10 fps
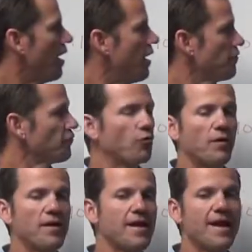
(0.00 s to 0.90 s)
a
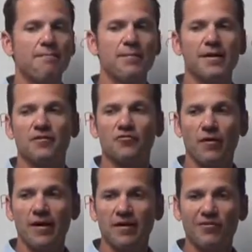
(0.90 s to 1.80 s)
128-bit
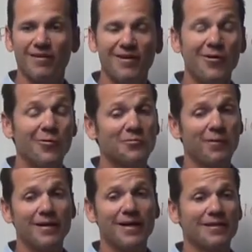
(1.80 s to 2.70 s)
address, which is
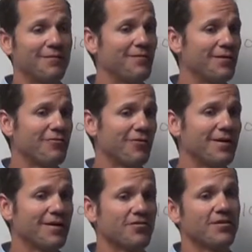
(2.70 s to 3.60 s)
probably not the
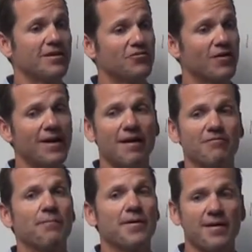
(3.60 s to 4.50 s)
friendliest thing to try to have
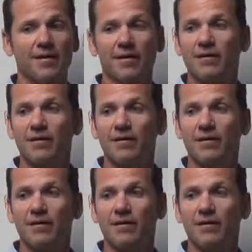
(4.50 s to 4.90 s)
to ping.